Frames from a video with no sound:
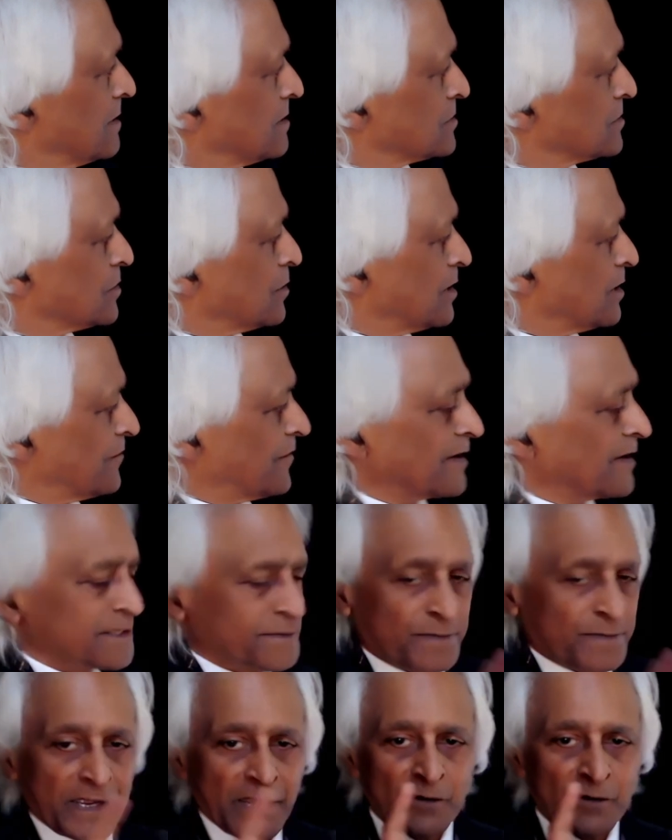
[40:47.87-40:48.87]
So if I
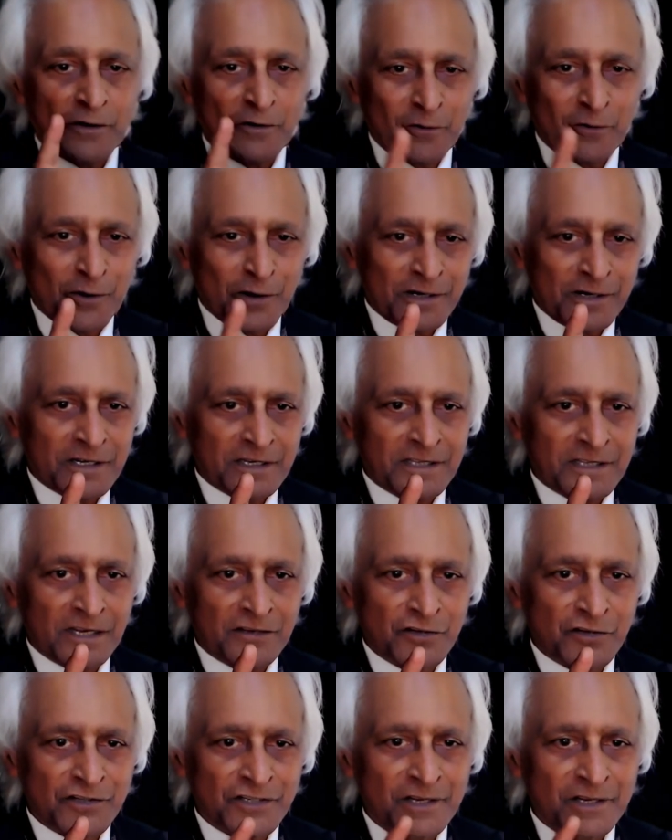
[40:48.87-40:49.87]
say a word, it's not
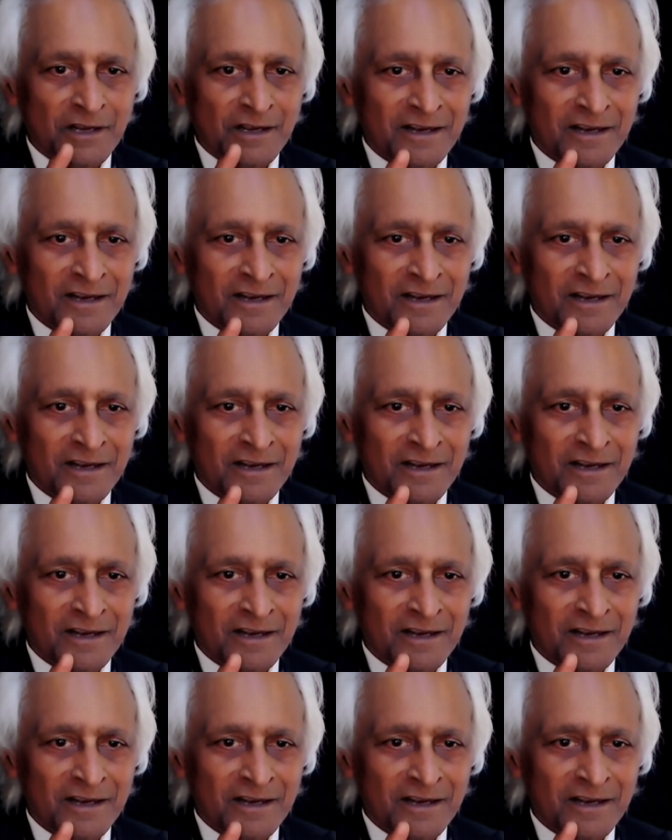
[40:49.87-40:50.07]
just